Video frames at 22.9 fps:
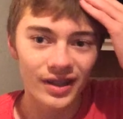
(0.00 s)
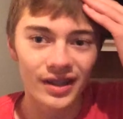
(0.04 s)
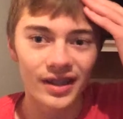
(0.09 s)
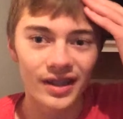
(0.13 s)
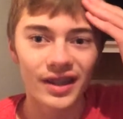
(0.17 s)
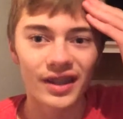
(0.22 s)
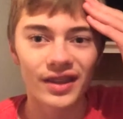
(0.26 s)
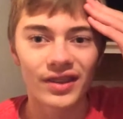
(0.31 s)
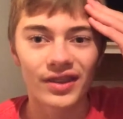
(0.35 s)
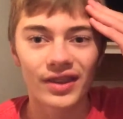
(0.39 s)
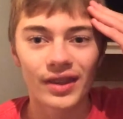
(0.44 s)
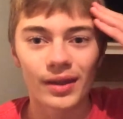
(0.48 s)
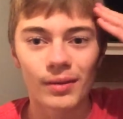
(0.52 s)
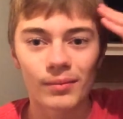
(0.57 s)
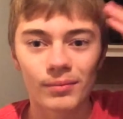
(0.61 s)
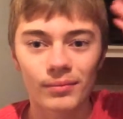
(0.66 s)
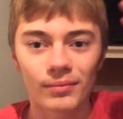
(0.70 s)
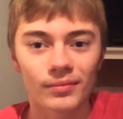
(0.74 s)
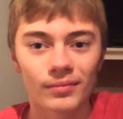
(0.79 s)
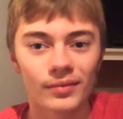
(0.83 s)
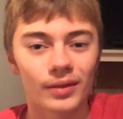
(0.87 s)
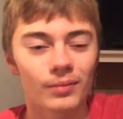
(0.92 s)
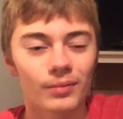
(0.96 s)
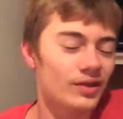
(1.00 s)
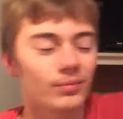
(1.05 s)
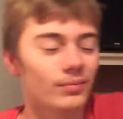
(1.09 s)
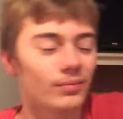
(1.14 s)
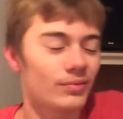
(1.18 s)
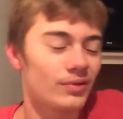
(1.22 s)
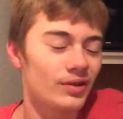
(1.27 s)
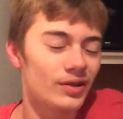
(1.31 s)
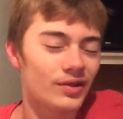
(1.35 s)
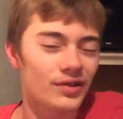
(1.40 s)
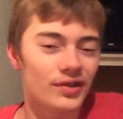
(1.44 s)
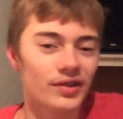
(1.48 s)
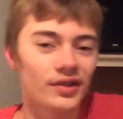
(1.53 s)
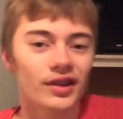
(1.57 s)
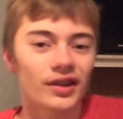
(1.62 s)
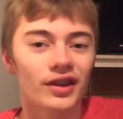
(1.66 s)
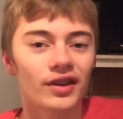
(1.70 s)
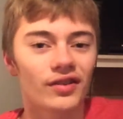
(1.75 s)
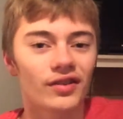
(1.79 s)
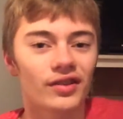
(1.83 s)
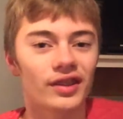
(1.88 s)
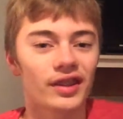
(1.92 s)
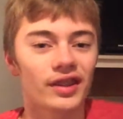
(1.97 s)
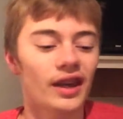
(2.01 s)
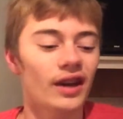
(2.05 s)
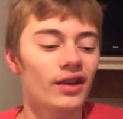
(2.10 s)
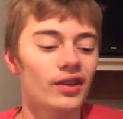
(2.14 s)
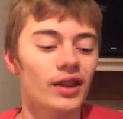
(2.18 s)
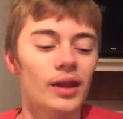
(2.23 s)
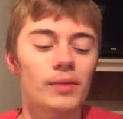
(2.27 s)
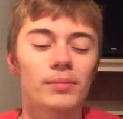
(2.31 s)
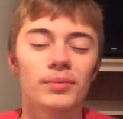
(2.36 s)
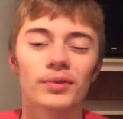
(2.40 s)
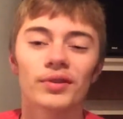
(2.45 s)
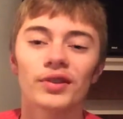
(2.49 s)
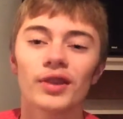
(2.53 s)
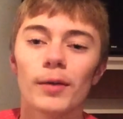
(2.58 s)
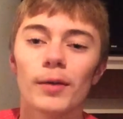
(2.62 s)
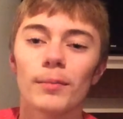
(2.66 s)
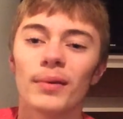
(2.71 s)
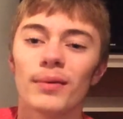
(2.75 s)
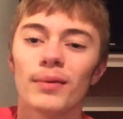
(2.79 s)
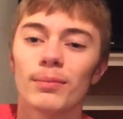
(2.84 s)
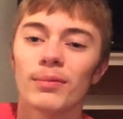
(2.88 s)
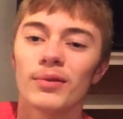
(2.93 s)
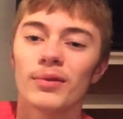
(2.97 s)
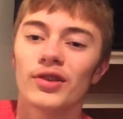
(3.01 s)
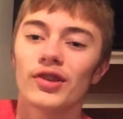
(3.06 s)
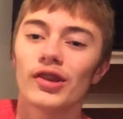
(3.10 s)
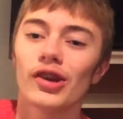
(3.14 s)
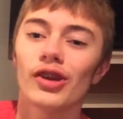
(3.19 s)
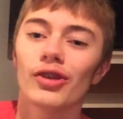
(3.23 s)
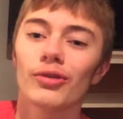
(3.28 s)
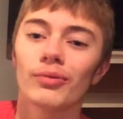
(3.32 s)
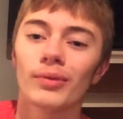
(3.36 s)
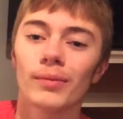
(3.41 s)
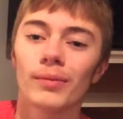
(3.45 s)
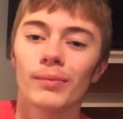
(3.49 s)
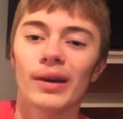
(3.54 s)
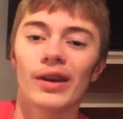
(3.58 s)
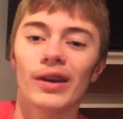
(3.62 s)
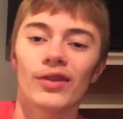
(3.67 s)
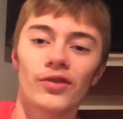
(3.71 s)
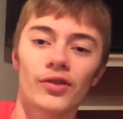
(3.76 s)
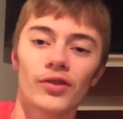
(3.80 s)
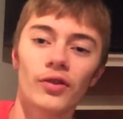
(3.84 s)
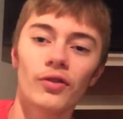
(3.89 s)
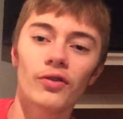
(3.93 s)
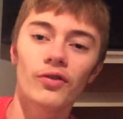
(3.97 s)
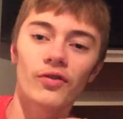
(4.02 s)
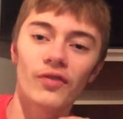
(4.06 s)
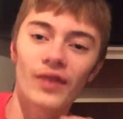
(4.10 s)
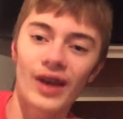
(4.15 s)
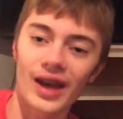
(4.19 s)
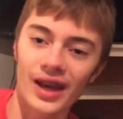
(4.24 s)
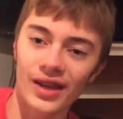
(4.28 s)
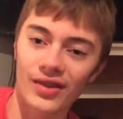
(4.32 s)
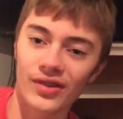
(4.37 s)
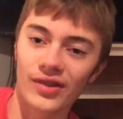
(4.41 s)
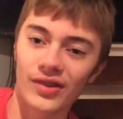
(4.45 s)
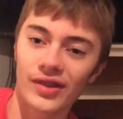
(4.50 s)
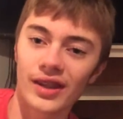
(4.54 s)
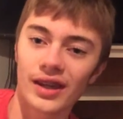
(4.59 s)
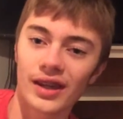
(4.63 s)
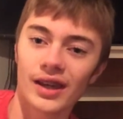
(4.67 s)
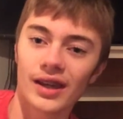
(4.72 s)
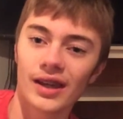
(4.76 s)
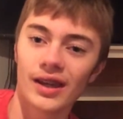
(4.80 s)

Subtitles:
because the prison arcs and how that build-up episode went by so fast.